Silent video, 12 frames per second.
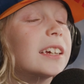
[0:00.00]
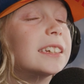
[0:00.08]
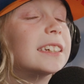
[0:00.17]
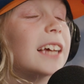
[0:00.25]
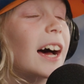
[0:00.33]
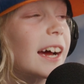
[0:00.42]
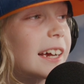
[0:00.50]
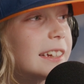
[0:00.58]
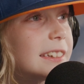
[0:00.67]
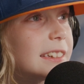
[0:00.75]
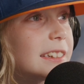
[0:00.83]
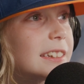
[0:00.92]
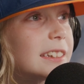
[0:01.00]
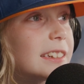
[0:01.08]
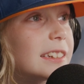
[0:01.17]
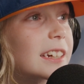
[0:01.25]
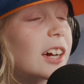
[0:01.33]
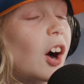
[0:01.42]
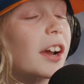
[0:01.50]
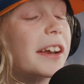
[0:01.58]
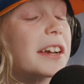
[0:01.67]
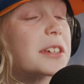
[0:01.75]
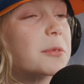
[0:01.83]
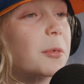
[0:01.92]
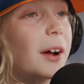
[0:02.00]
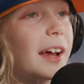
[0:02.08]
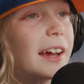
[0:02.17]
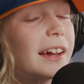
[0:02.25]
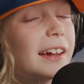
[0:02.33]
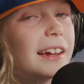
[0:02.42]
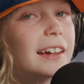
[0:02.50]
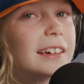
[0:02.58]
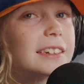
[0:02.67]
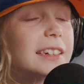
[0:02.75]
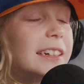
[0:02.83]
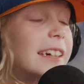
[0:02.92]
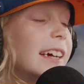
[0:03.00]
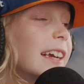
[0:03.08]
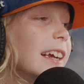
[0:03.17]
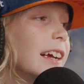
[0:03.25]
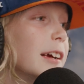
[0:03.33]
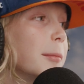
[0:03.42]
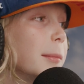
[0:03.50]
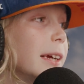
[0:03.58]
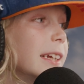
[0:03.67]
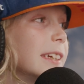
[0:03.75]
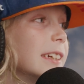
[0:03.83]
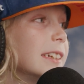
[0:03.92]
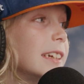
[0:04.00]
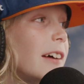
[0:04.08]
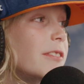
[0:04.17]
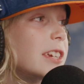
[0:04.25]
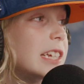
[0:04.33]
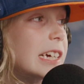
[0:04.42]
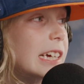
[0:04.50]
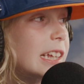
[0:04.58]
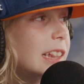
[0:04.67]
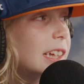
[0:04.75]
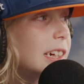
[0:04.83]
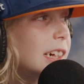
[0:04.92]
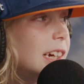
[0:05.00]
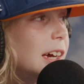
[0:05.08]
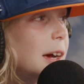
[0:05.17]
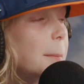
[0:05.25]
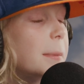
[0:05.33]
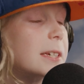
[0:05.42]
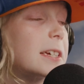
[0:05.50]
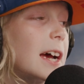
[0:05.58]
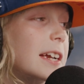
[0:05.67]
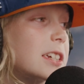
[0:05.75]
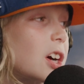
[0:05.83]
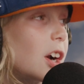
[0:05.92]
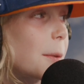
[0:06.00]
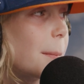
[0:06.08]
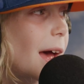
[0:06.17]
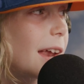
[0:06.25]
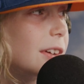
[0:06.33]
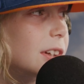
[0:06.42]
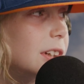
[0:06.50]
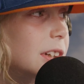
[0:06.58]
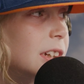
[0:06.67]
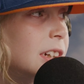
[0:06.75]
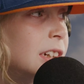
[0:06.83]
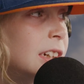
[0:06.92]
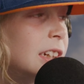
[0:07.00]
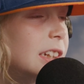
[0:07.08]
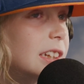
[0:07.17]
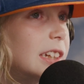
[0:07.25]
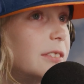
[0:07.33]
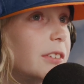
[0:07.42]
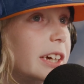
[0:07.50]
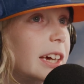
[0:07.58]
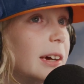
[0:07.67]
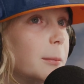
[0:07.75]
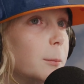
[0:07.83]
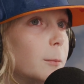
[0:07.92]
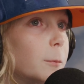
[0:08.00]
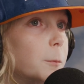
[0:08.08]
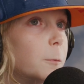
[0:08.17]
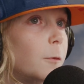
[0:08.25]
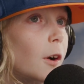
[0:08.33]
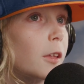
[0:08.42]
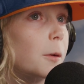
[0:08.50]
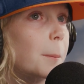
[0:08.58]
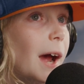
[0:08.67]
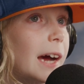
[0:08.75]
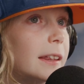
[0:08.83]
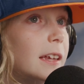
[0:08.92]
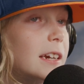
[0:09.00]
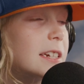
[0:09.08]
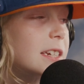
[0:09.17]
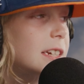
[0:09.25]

Sainz got in his way to get him into 17th, but Sainz got a penalty, leaving him farther back than his